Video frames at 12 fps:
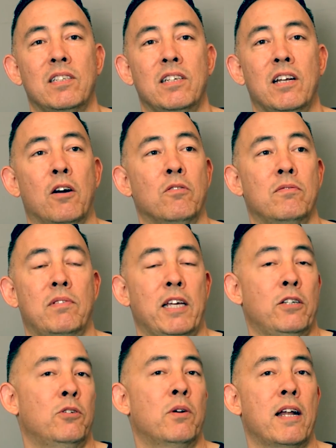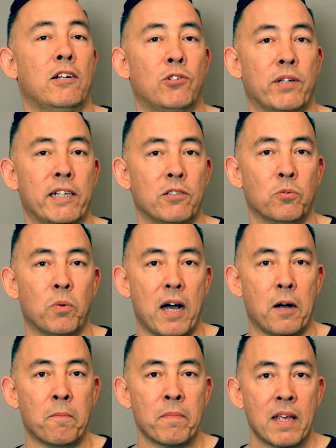you know, they knew how to drink as
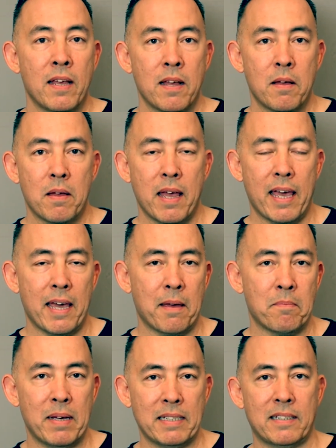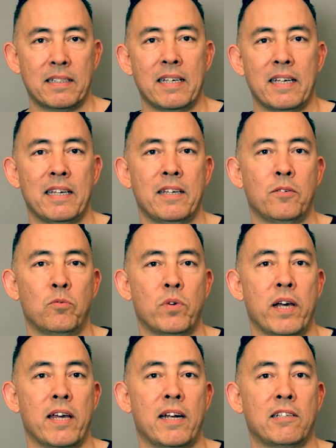well. And basically,
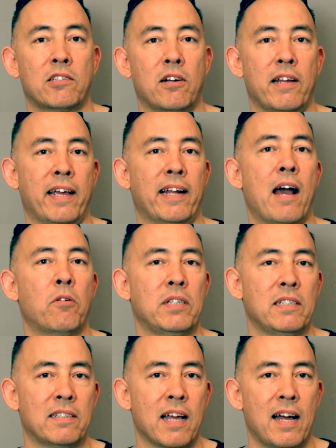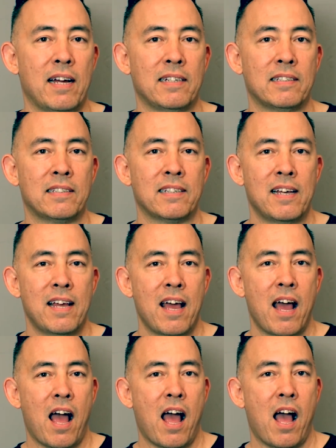when I started hanging out with these guys,
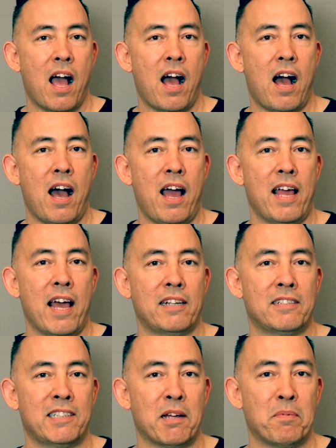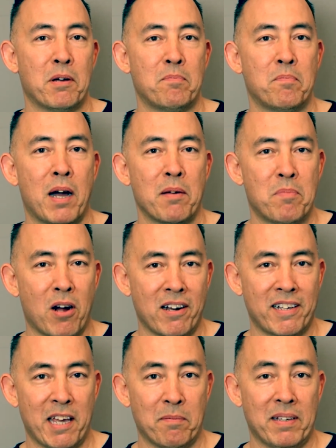I had to step up my bar
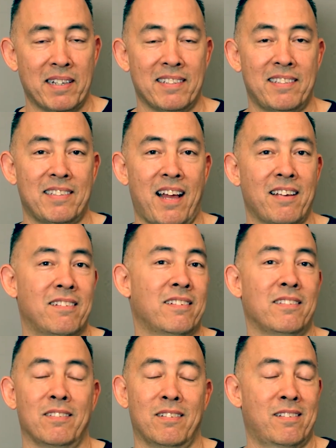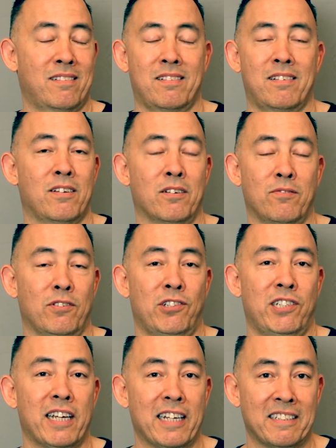game because I couldn't cook for
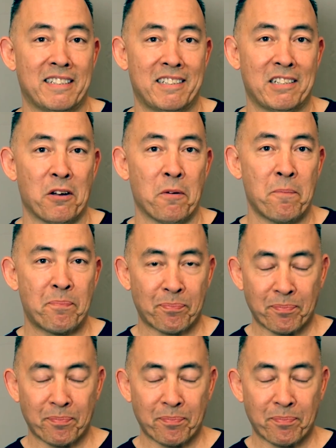shit. So